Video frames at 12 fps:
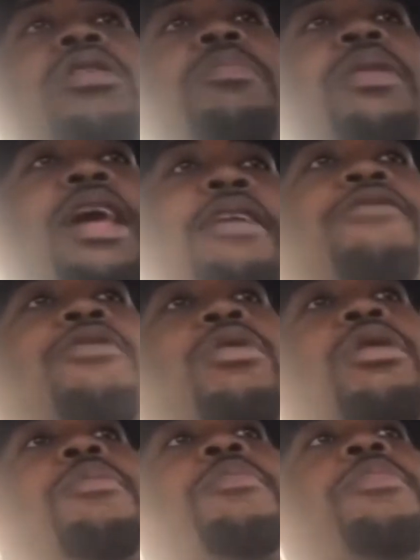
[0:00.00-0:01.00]
on a
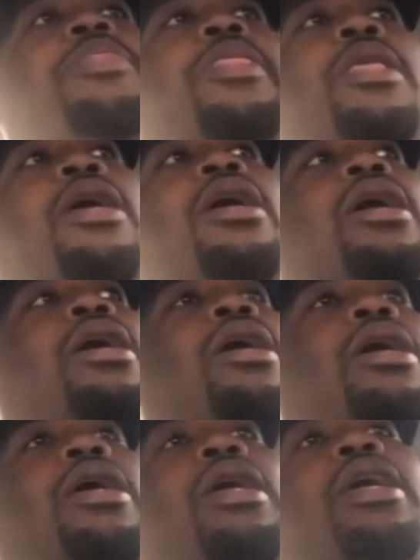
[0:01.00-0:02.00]
platform
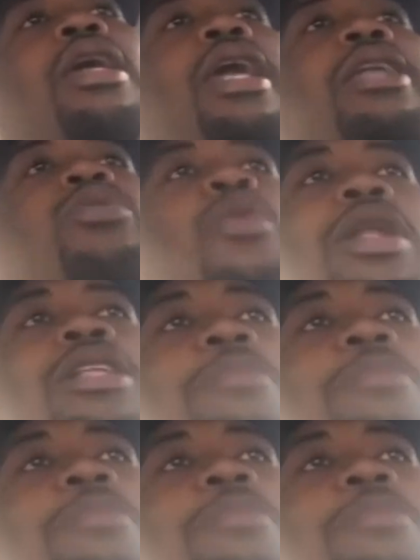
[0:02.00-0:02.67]
is what